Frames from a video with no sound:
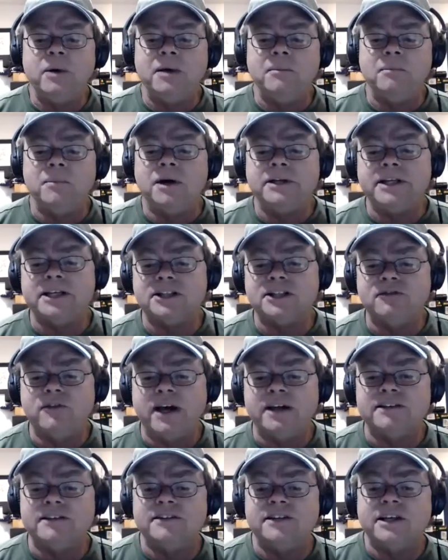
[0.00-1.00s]
money as
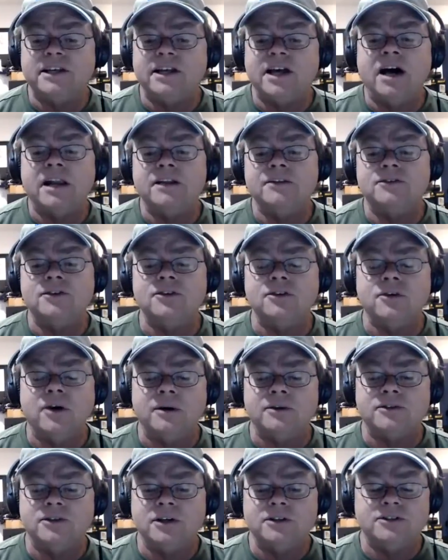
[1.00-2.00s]
fast as he got it too. I, I
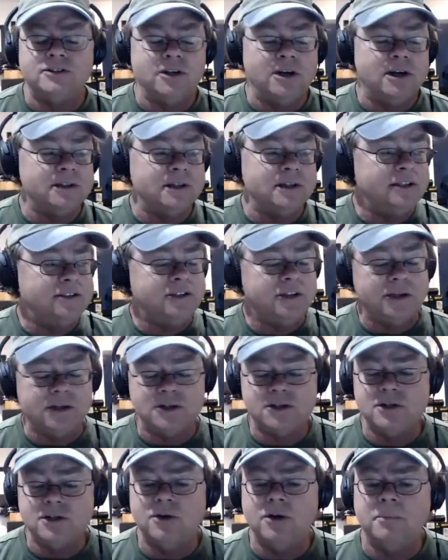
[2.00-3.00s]
saw it, I saw a
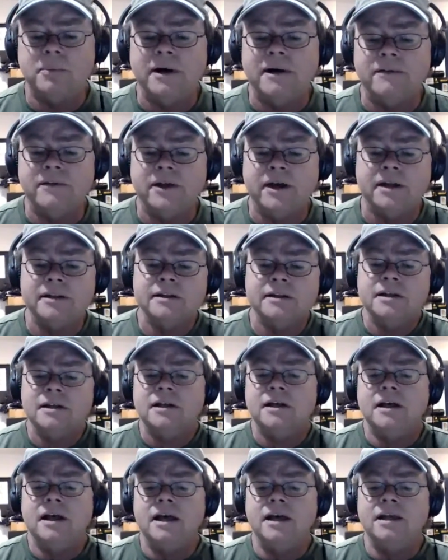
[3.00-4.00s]
show about that, and